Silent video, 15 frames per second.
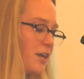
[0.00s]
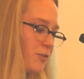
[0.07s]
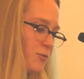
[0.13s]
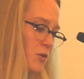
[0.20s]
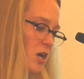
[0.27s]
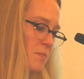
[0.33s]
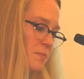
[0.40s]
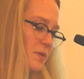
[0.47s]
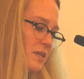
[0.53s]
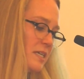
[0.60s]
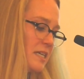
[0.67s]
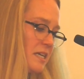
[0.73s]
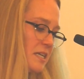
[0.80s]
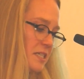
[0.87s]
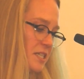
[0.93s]
grew up
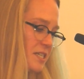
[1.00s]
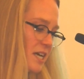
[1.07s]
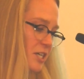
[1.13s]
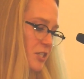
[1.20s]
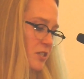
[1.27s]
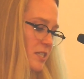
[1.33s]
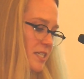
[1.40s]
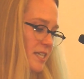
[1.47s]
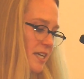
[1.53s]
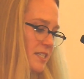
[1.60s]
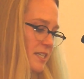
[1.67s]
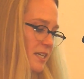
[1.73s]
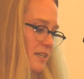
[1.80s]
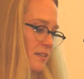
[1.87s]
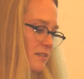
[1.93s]
in an international
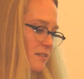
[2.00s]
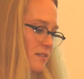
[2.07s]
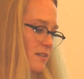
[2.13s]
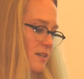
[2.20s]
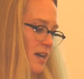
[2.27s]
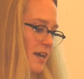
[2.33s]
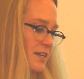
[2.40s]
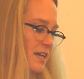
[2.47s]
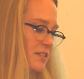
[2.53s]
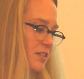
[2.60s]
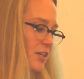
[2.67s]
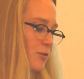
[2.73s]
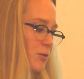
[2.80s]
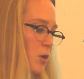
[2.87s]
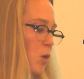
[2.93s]
setting, and as I
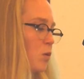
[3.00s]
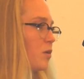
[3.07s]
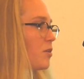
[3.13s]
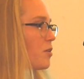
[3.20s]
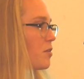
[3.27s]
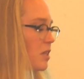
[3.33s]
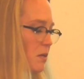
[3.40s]
grew older, the